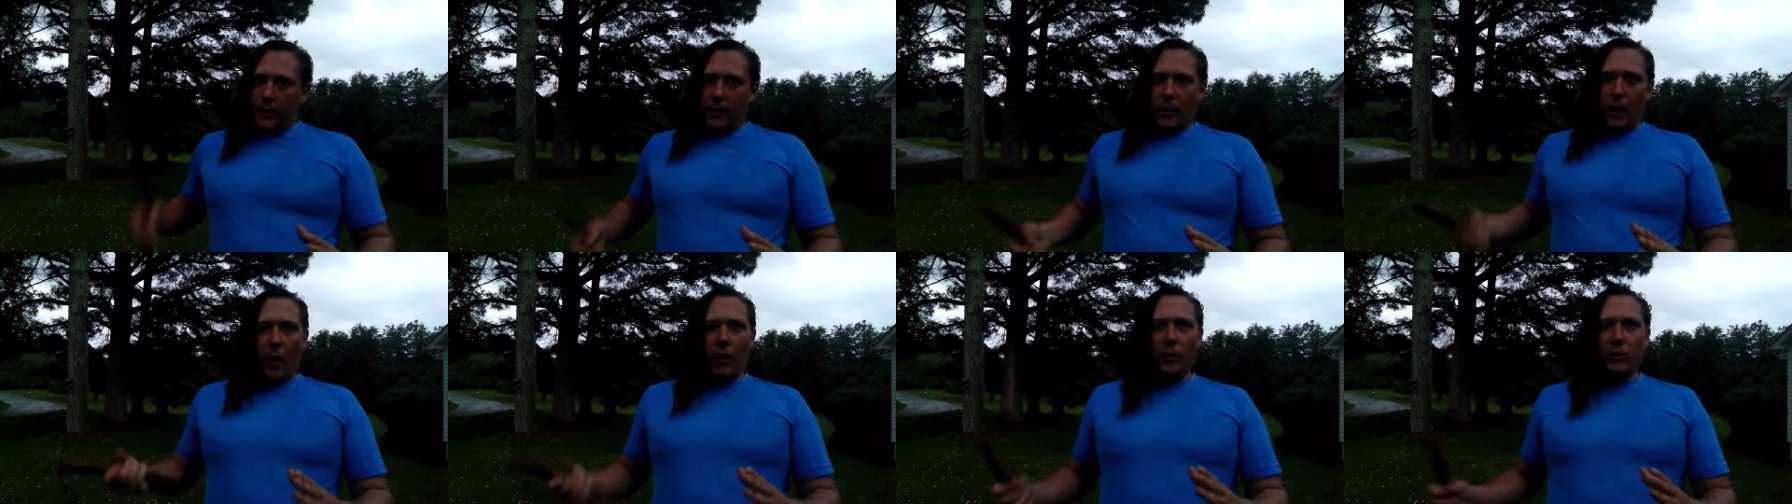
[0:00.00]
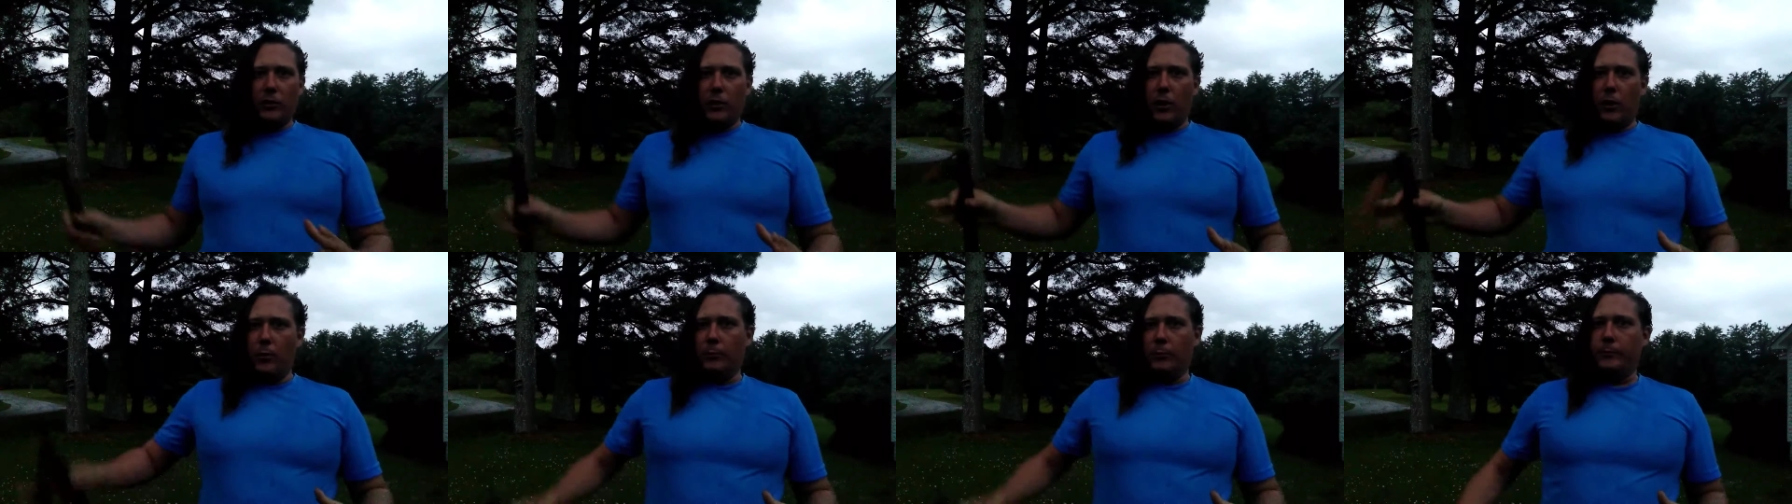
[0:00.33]

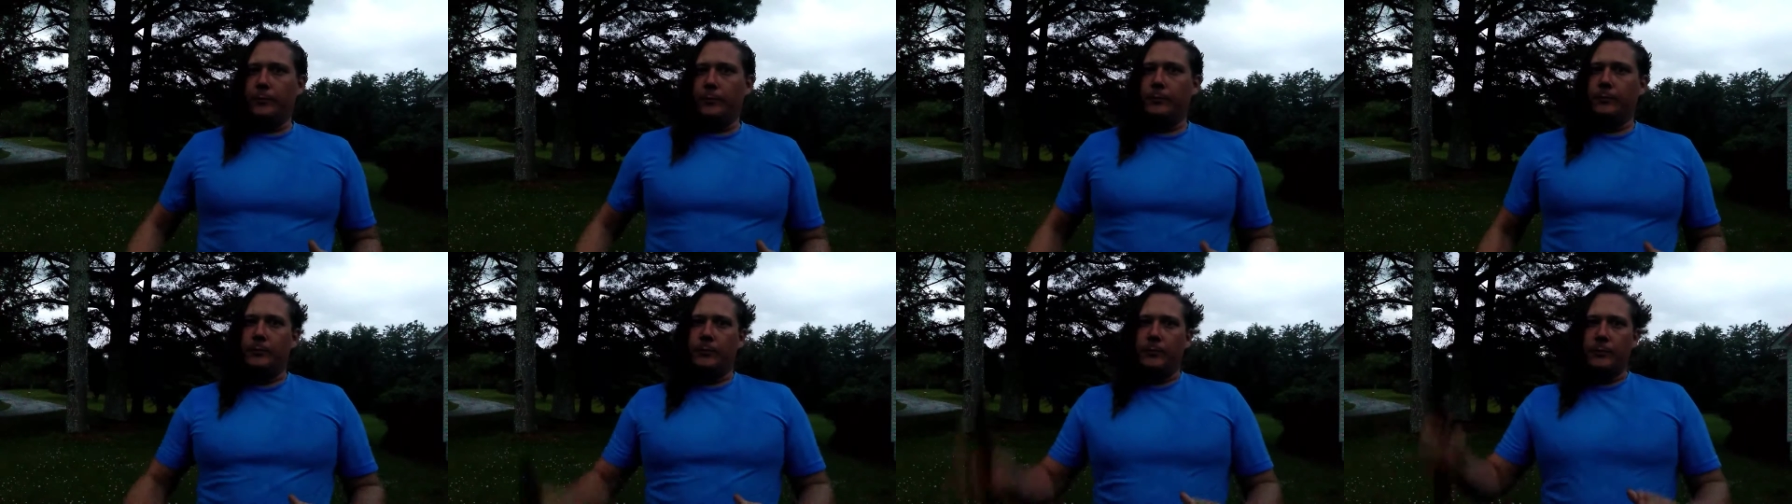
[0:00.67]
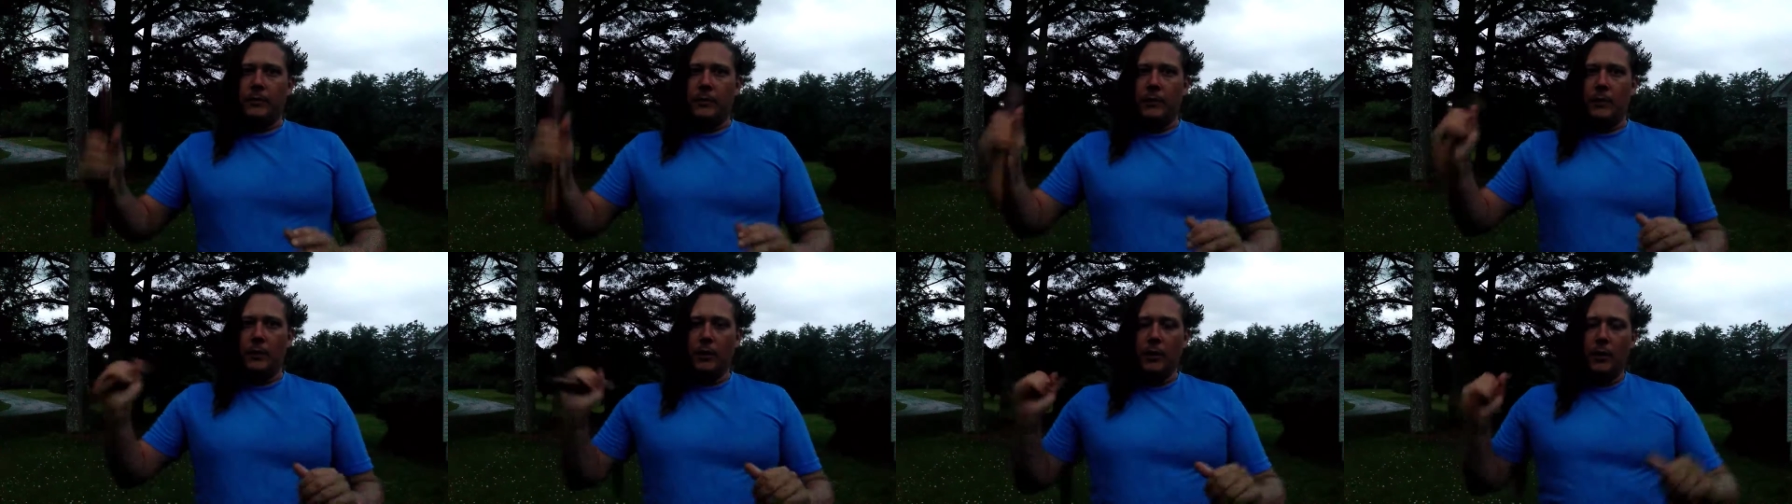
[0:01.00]
also
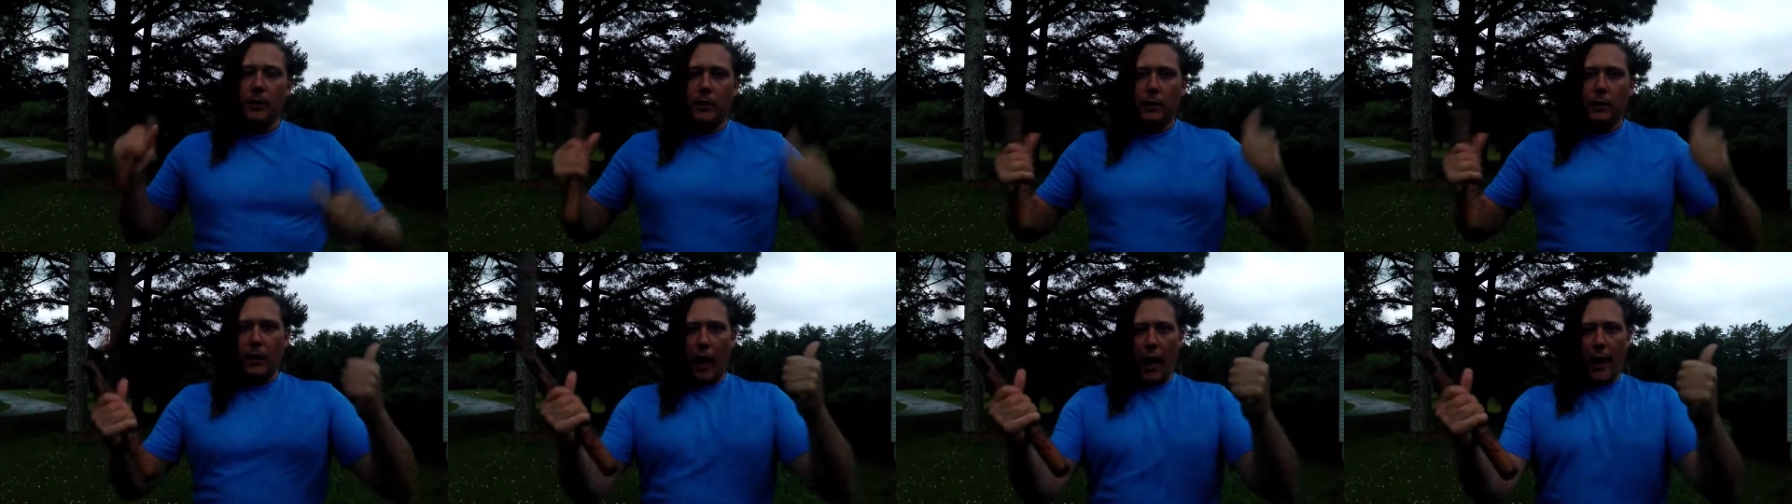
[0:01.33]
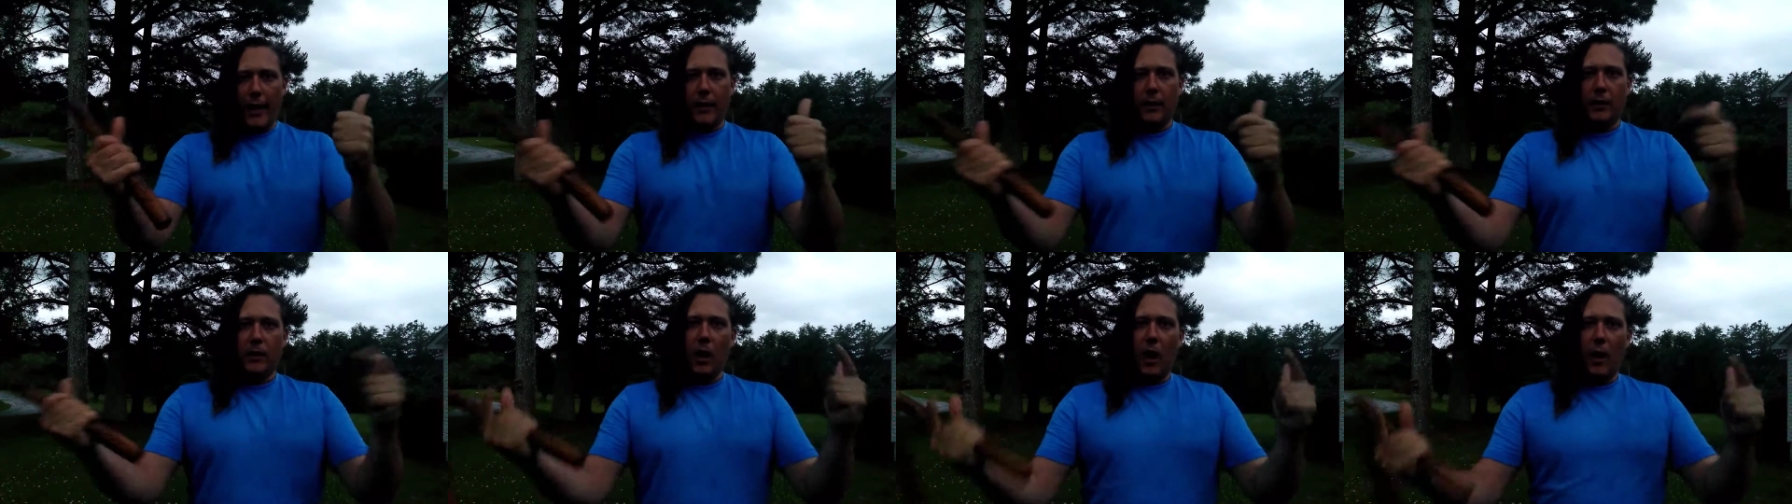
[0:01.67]

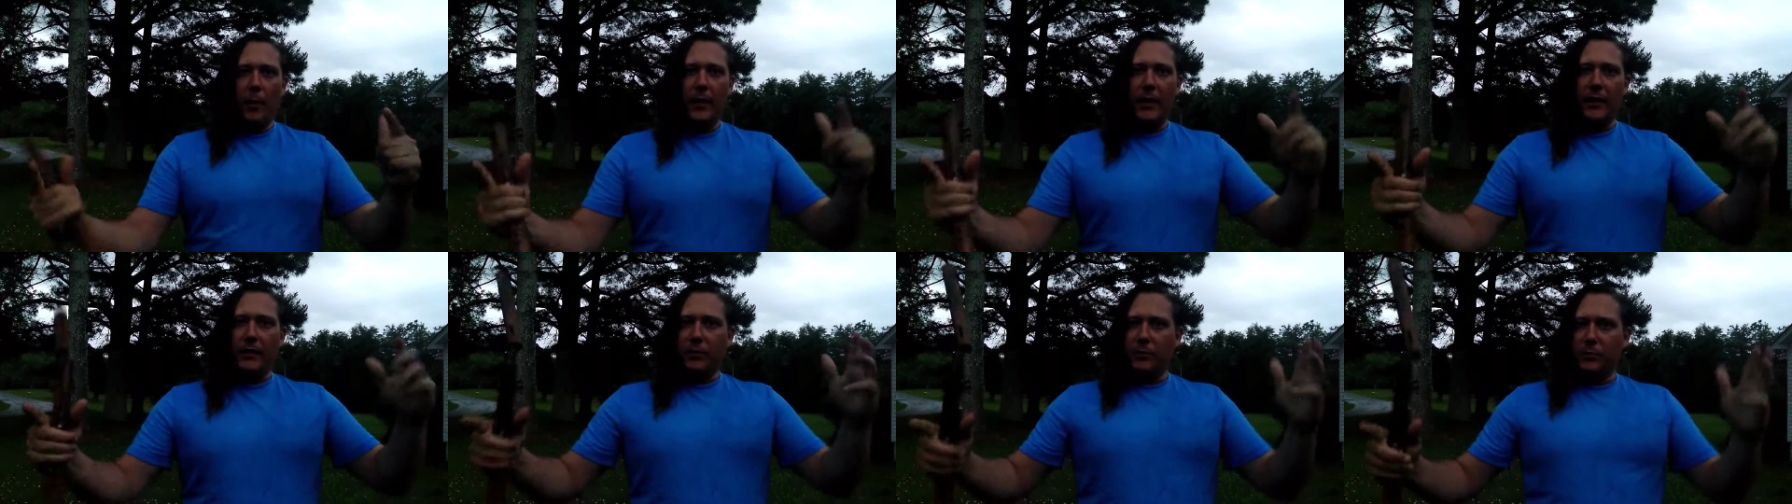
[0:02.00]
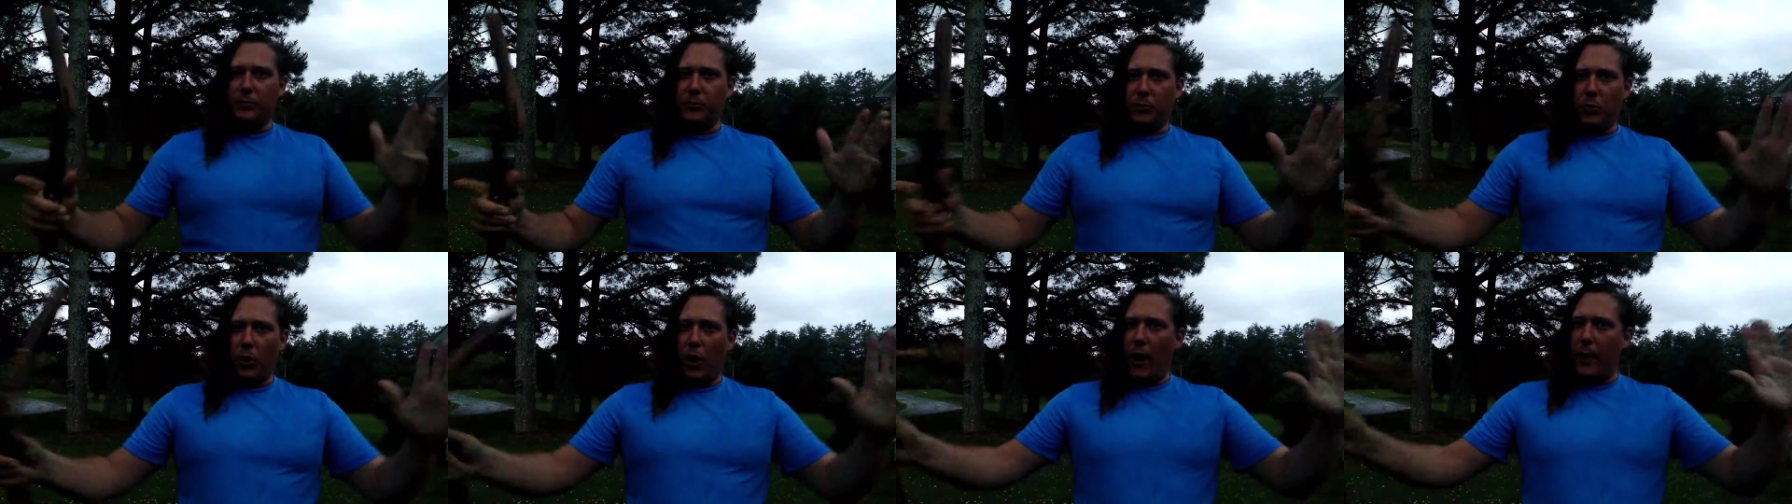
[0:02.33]
like, comment,
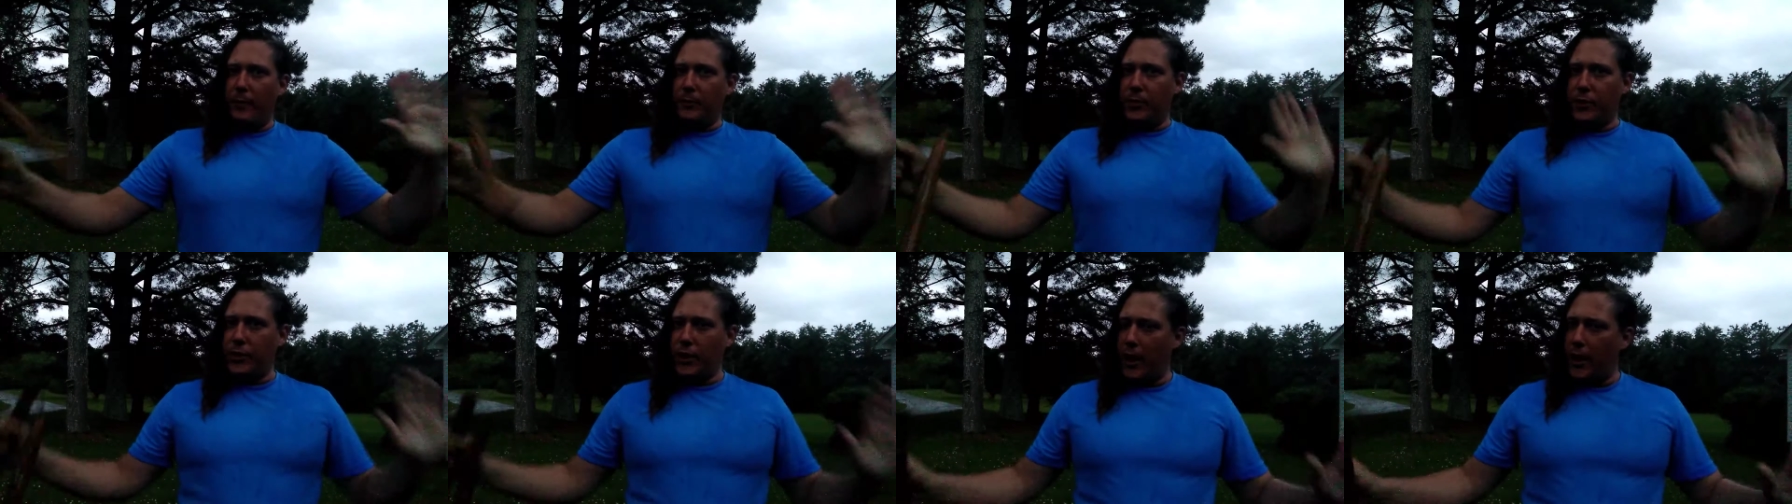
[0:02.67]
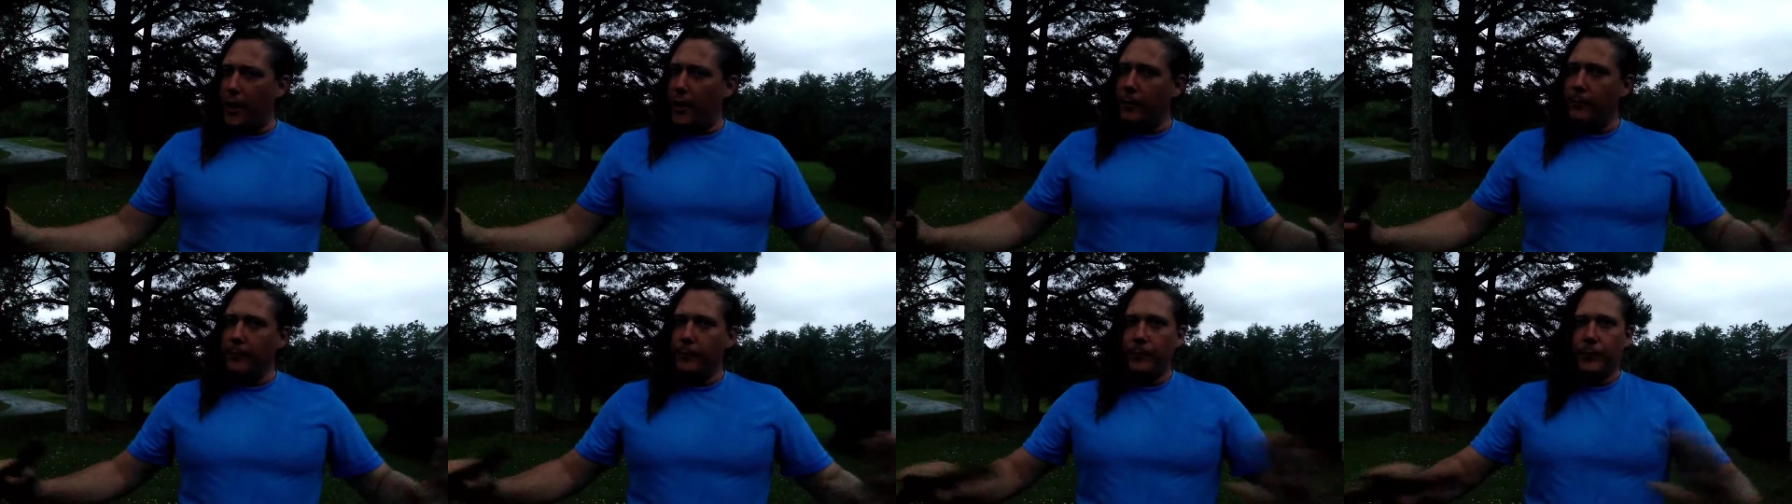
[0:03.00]
subscribe,
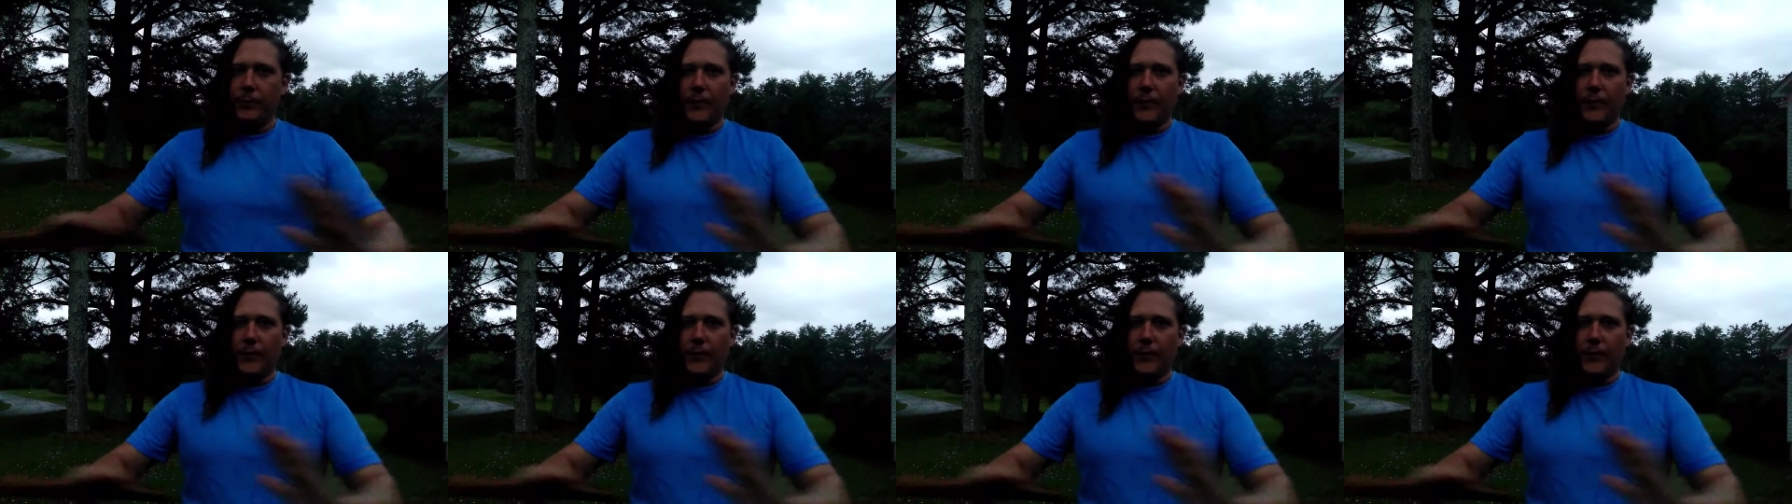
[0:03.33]
share,